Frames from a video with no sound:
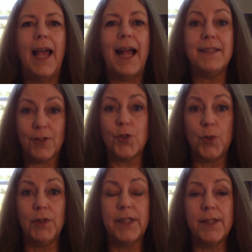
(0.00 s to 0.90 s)
As
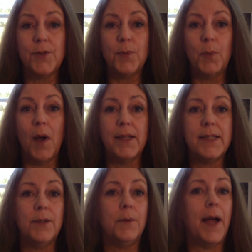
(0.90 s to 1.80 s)
historians, we want
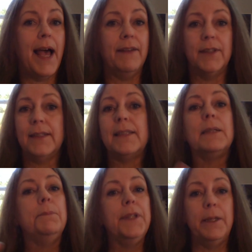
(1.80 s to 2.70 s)
to have as
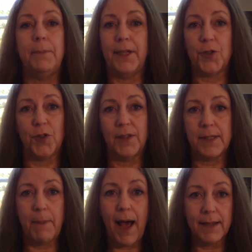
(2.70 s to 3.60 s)
complete a picture
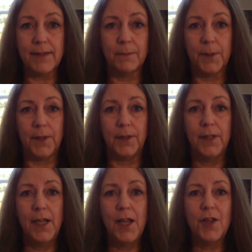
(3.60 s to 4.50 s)
as possible,
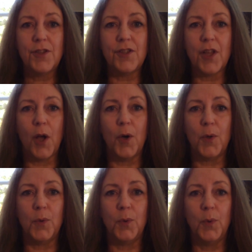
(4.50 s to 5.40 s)

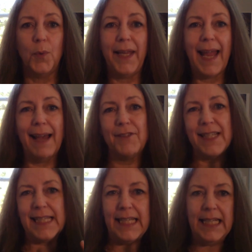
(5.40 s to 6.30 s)
so we have
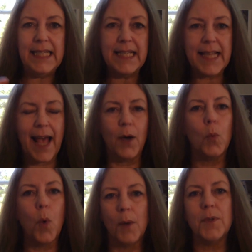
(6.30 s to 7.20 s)
to tease
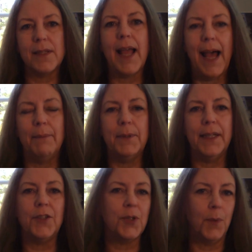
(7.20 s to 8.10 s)
out what was
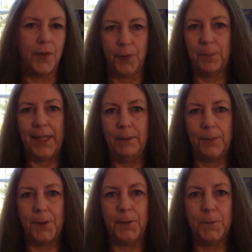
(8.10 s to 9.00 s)
happening to other
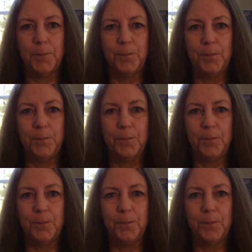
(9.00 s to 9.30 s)
people.